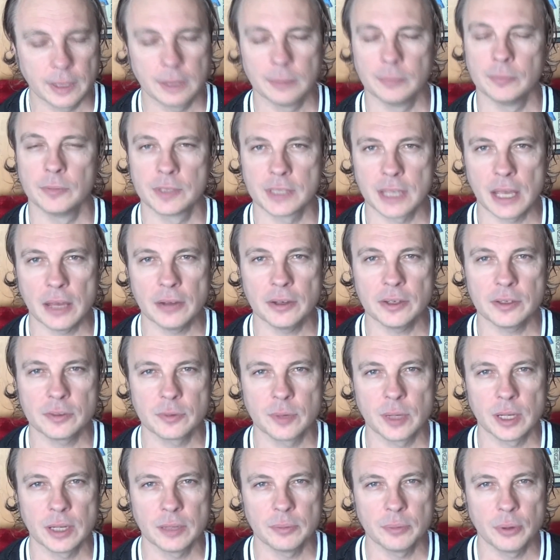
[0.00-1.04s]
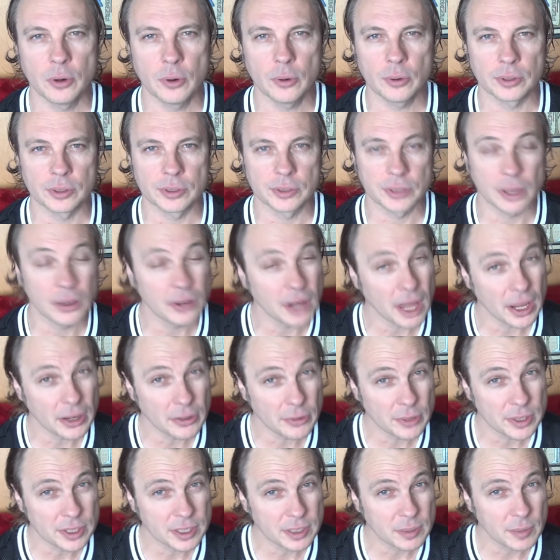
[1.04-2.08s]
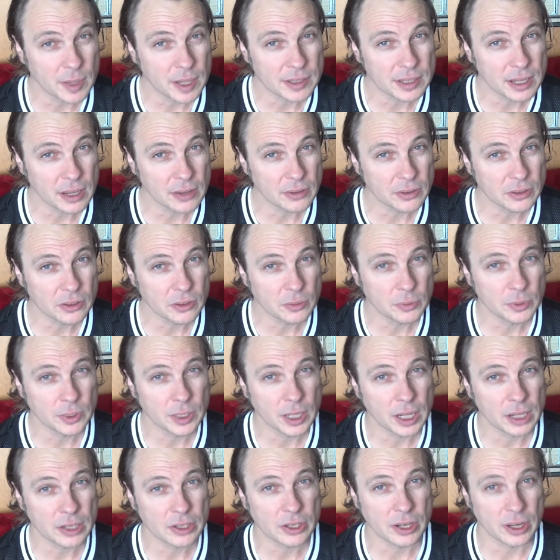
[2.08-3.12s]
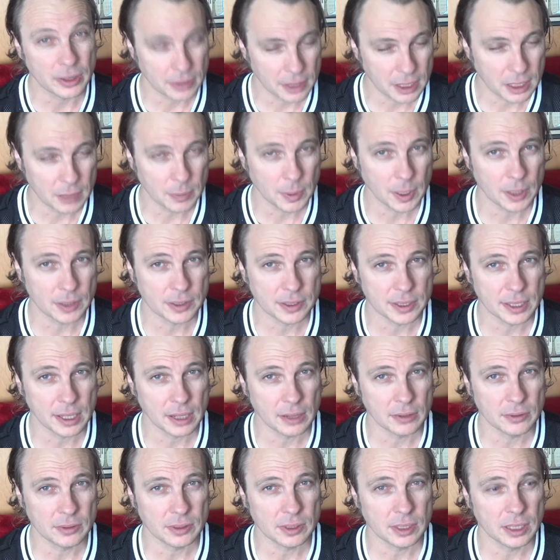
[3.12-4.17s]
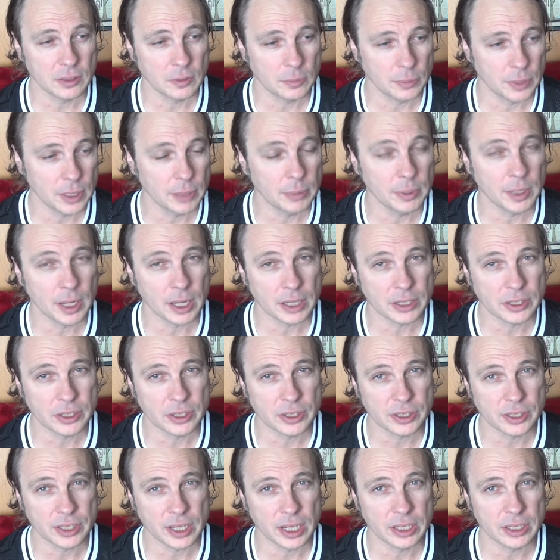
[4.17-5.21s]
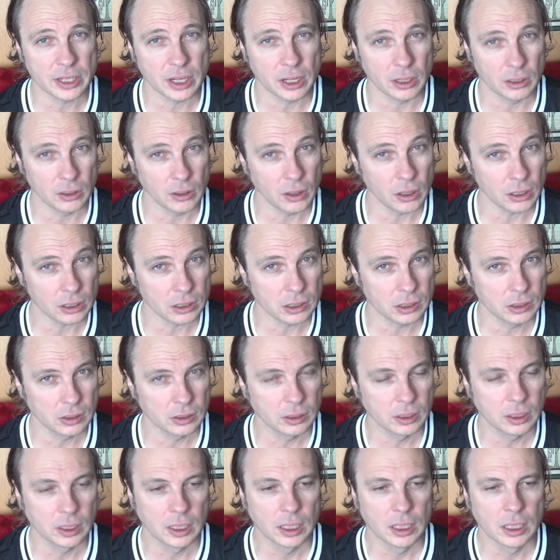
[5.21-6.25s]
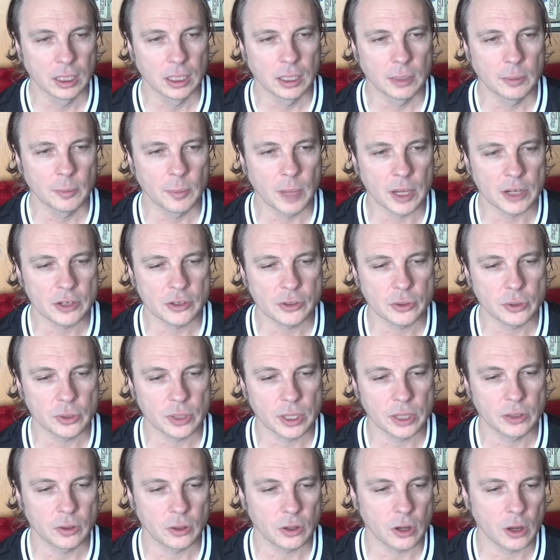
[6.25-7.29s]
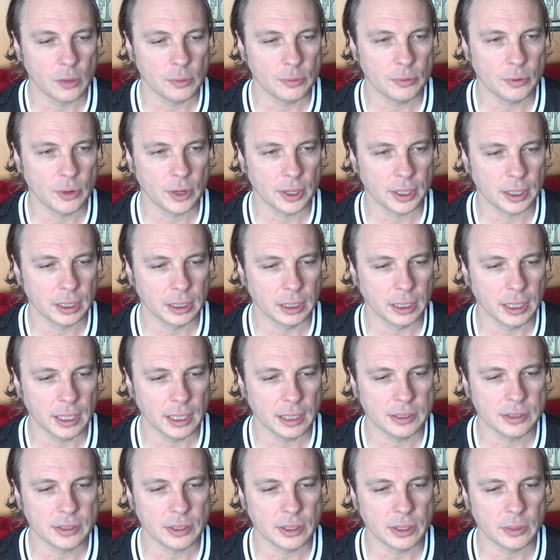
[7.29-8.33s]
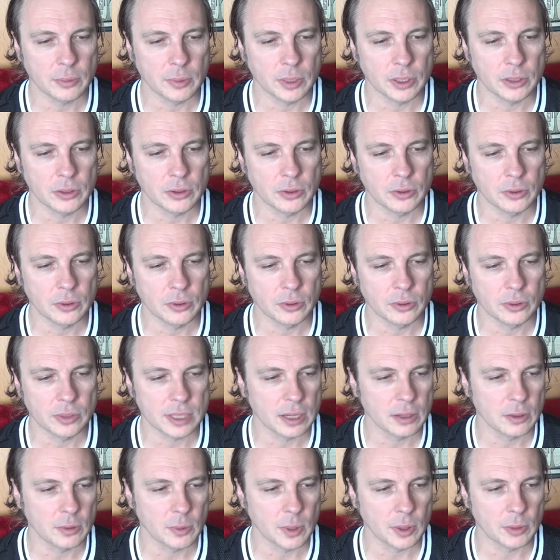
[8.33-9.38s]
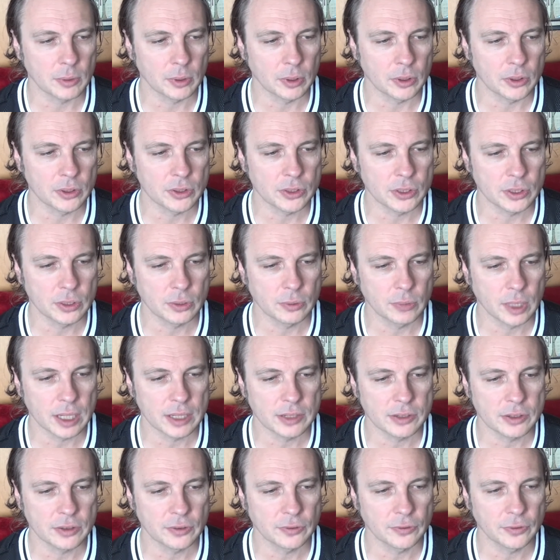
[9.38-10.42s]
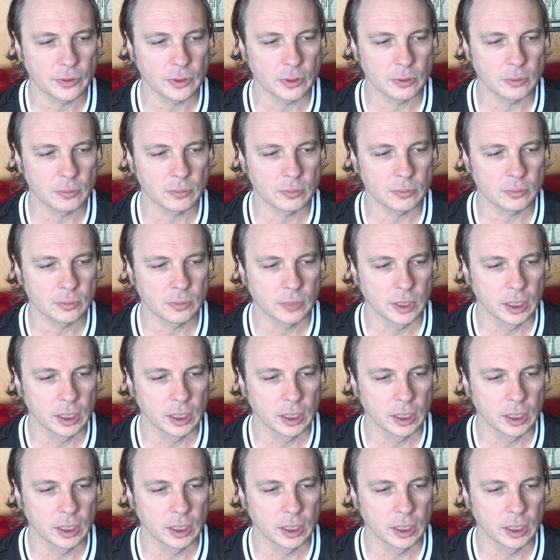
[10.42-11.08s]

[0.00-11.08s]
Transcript: sound is really important. Don't underestimate sound in your production. Think about sound in your pre-production stage a lot. Make sure that you're copyright cleared, so that when you say you want to release your film,